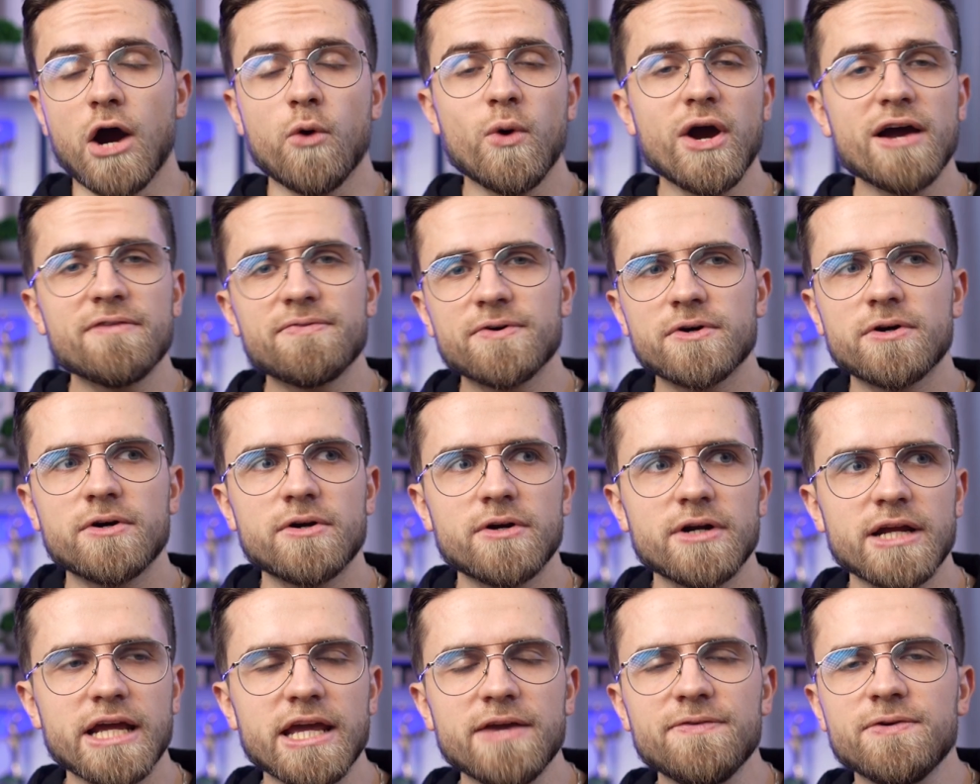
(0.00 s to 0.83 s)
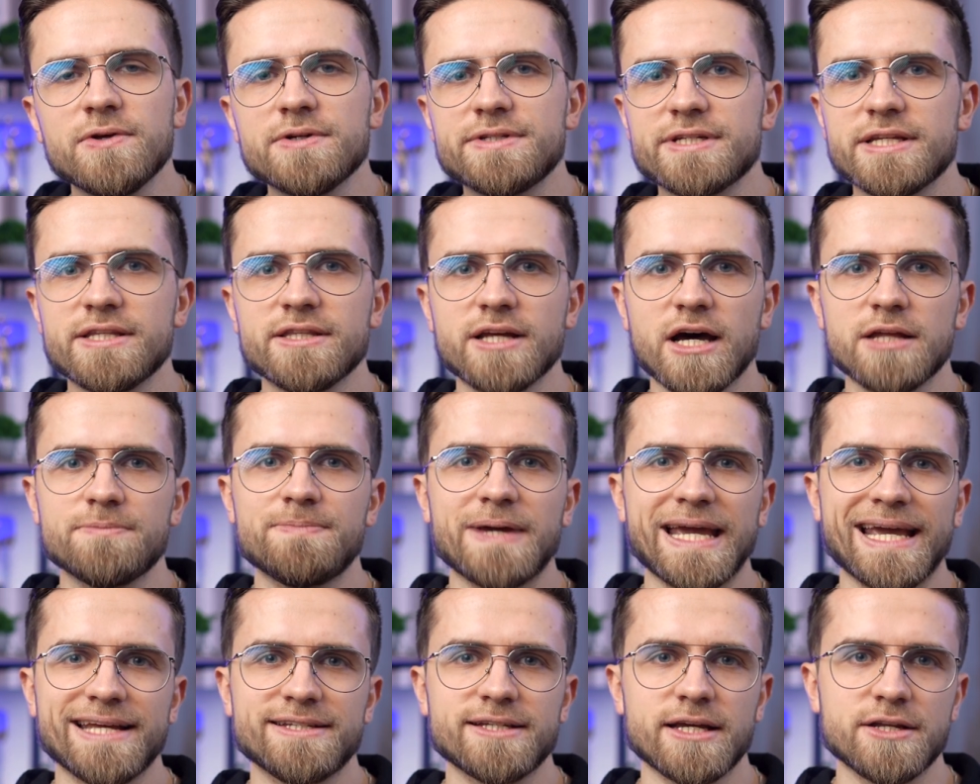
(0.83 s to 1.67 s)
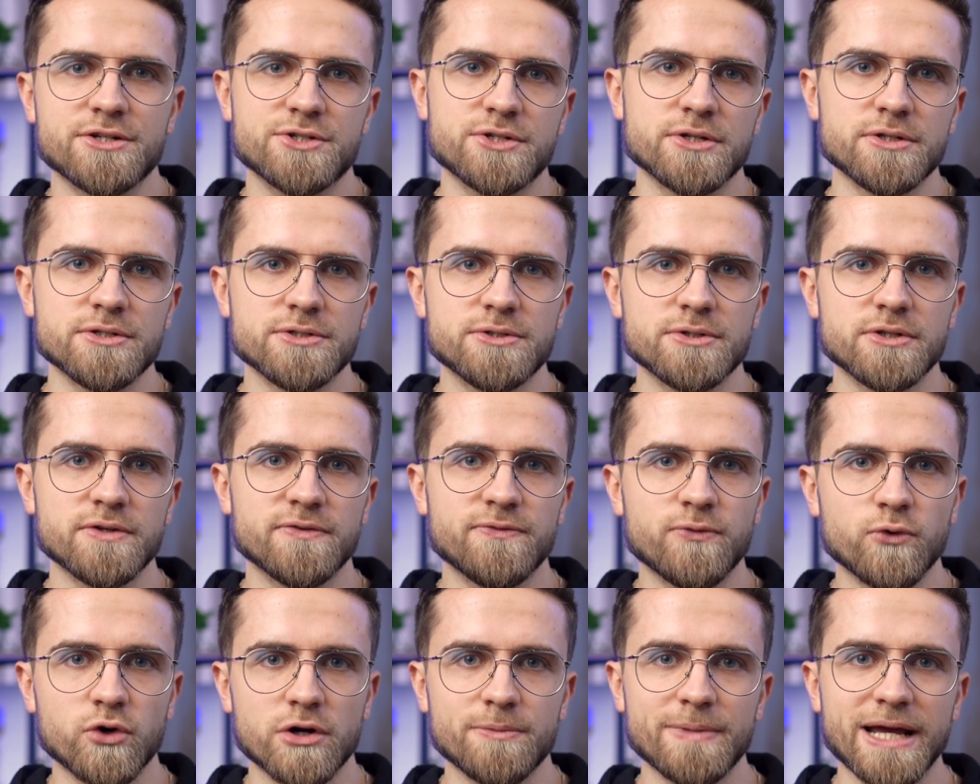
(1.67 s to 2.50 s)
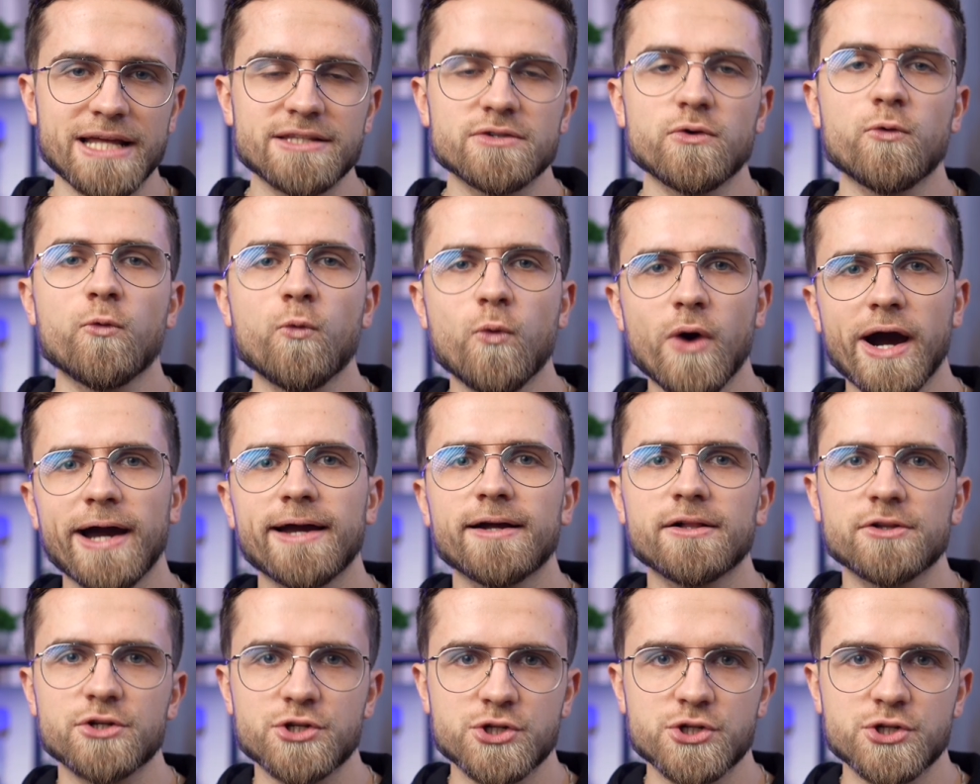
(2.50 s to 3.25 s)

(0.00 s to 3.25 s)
However, if you did not pay attention to the format while